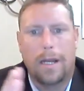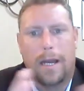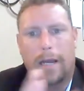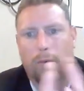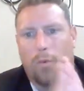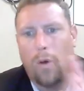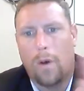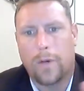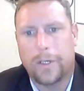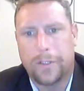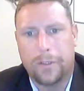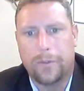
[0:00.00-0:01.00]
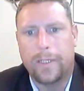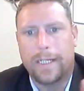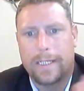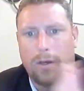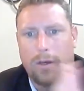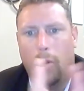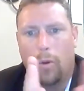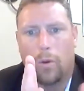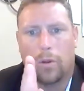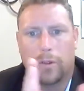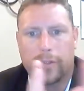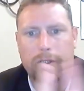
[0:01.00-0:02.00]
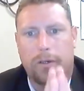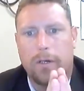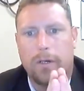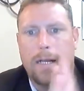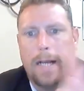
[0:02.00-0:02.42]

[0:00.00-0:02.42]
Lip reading: and what we're doing as a whole. So